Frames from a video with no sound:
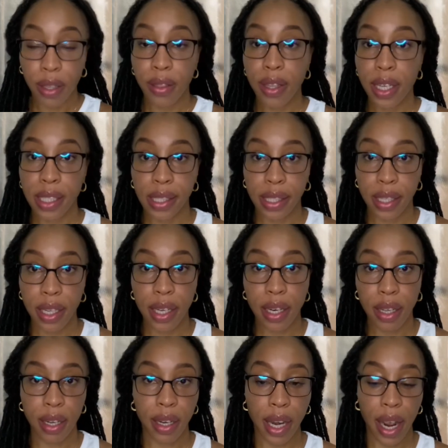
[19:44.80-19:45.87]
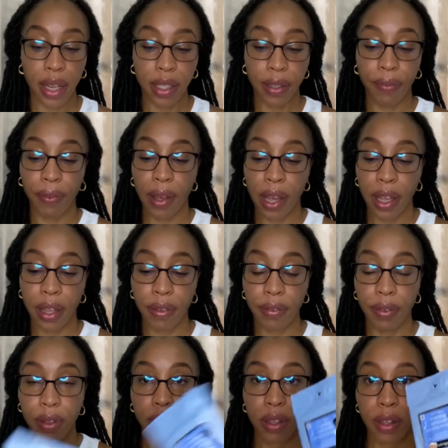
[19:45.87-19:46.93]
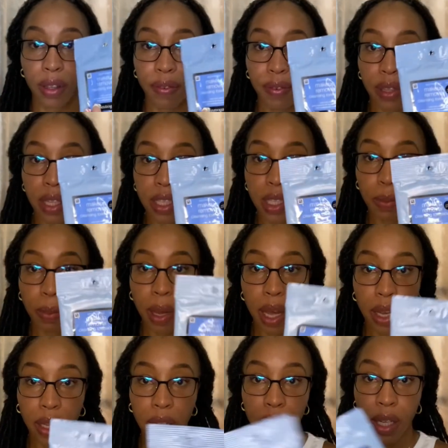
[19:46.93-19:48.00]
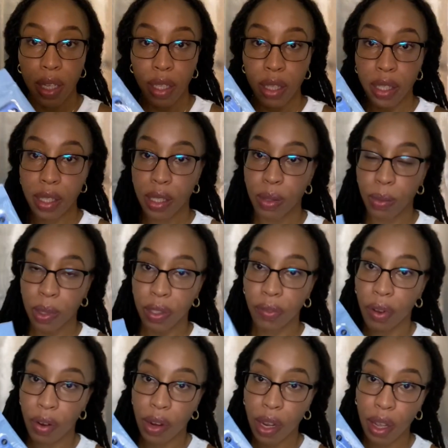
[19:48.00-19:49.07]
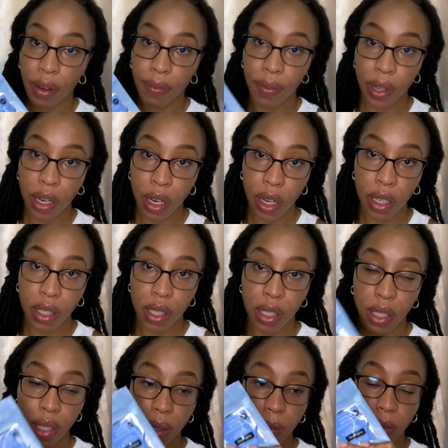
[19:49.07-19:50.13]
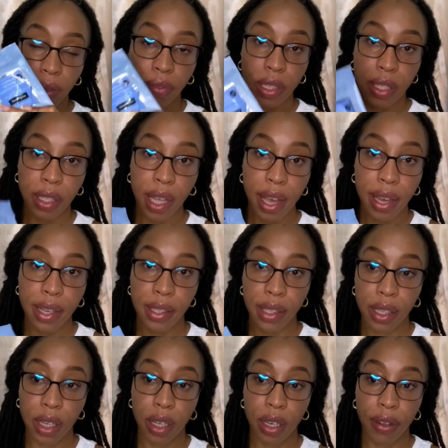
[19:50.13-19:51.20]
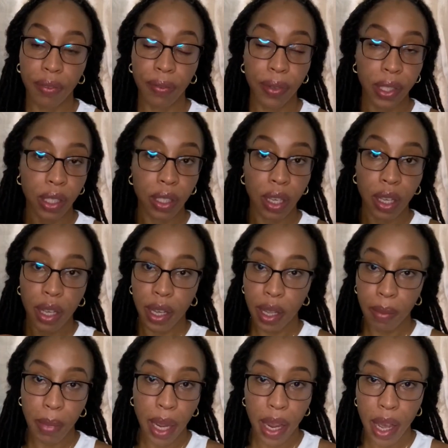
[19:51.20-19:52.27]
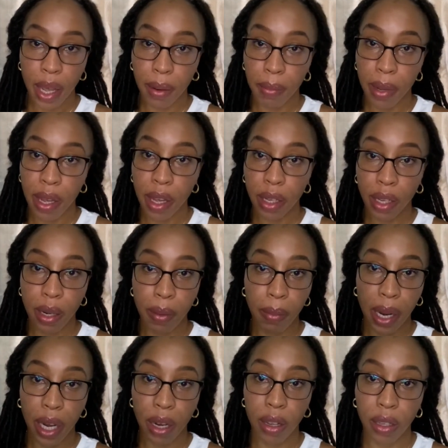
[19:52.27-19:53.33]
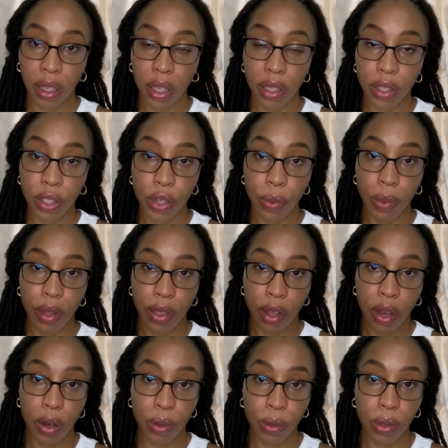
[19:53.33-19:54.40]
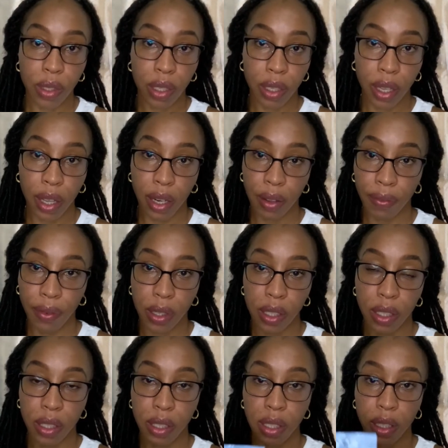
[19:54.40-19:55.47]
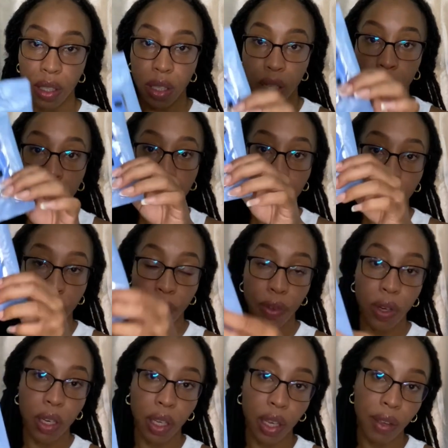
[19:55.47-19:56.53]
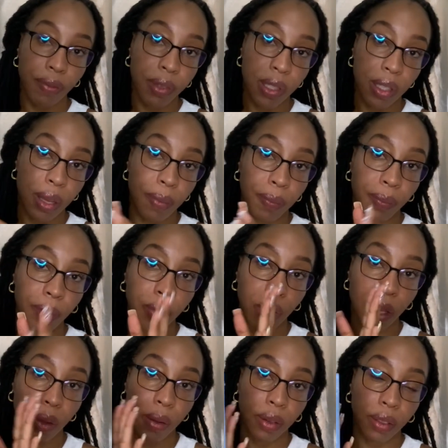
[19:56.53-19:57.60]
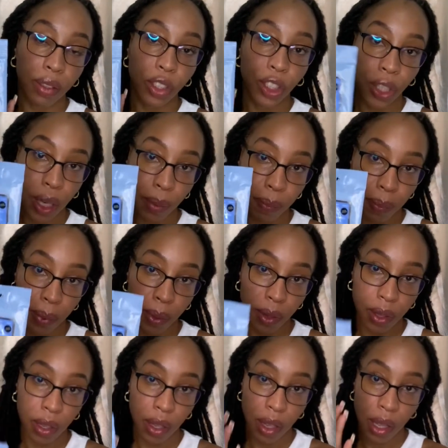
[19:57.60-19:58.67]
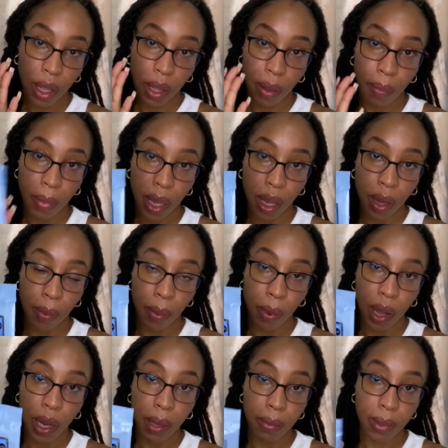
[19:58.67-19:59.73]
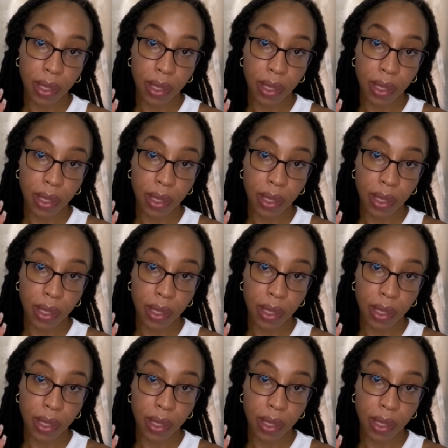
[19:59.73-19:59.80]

13.95 for this pack this was very convenient in terms of the size. It could have fit in my handbag, in my luggage without any fuss. So if you're looking for some cheap makeup wipes